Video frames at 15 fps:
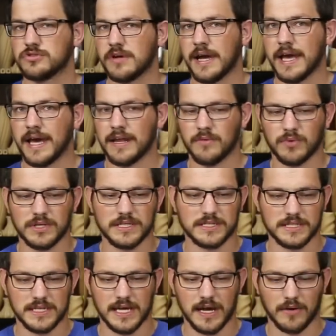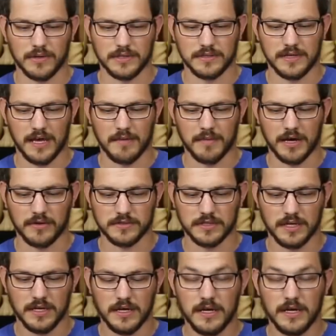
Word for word: try at it, wanted to see how it came out,